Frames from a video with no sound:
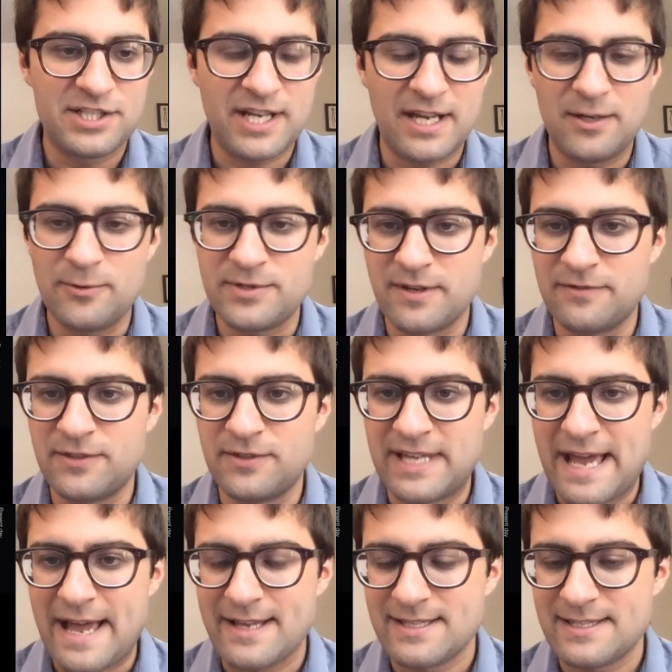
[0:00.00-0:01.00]
shadows
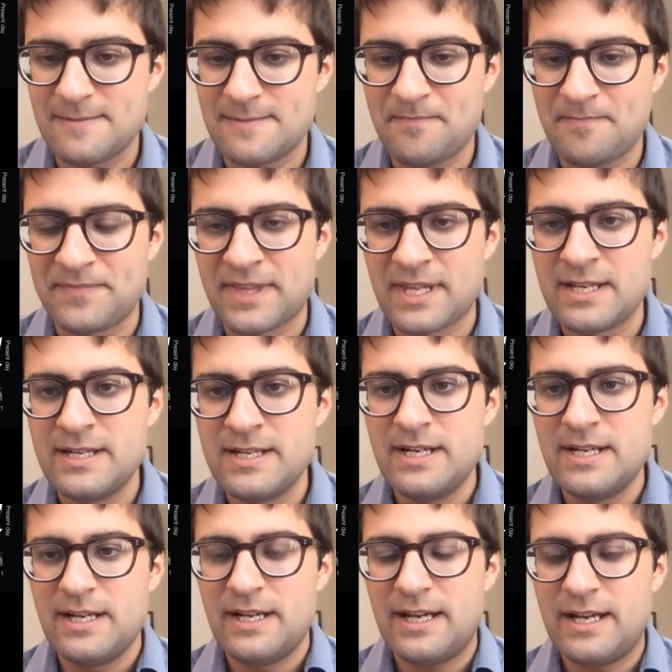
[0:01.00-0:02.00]
of the gas.
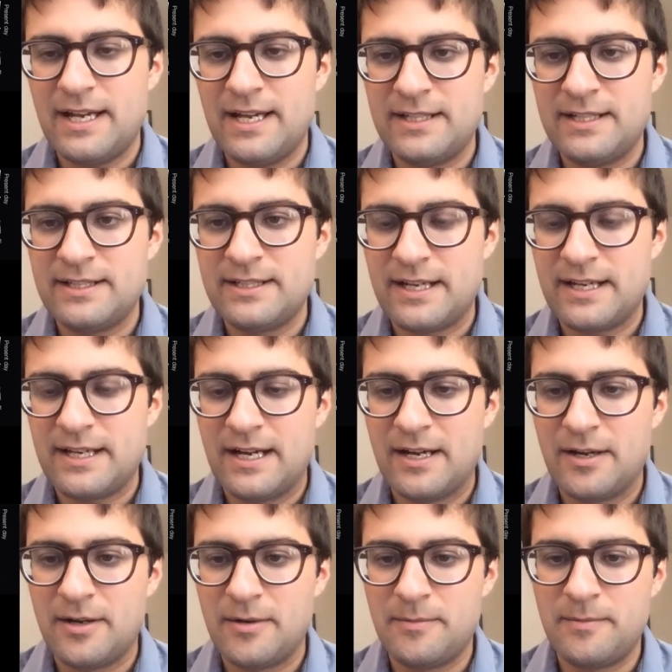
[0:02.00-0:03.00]
And